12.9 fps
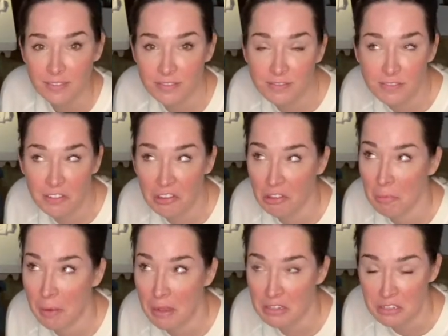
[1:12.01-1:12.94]
for the
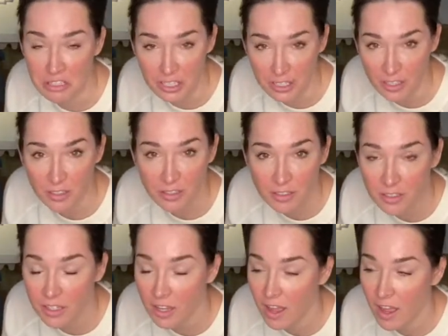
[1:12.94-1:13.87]
past year.
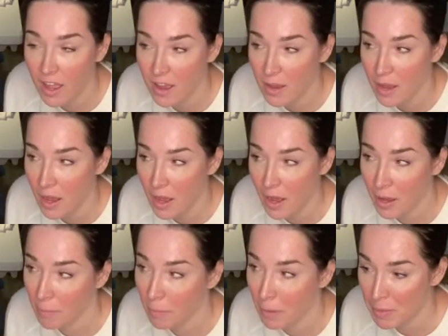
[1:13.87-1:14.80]

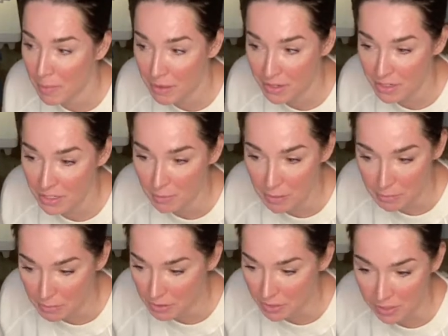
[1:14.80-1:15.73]
Maybe there's some
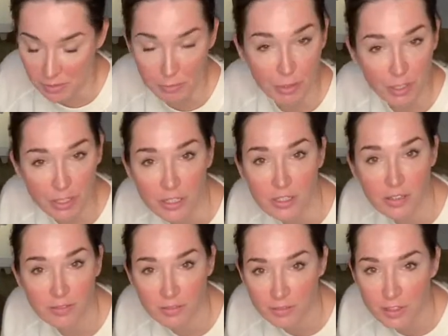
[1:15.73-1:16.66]
hipsters in Brooklyn
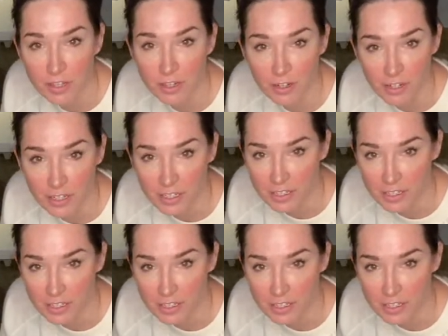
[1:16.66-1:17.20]
that are going to